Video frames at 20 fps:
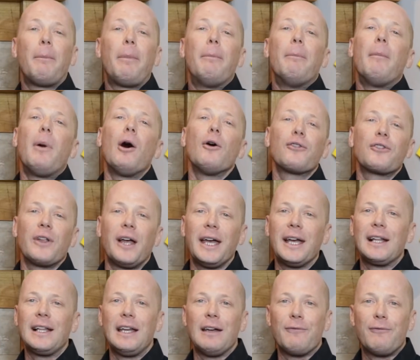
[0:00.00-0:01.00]
Most
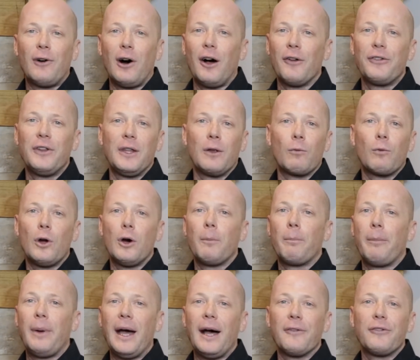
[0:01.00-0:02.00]
likely it falls in the road,
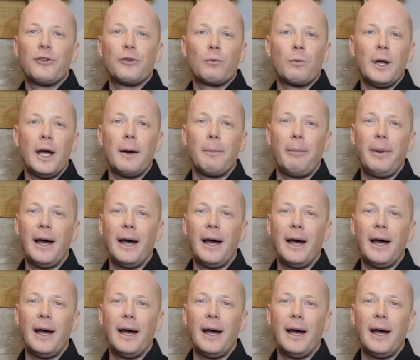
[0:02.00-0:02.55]
bounces around,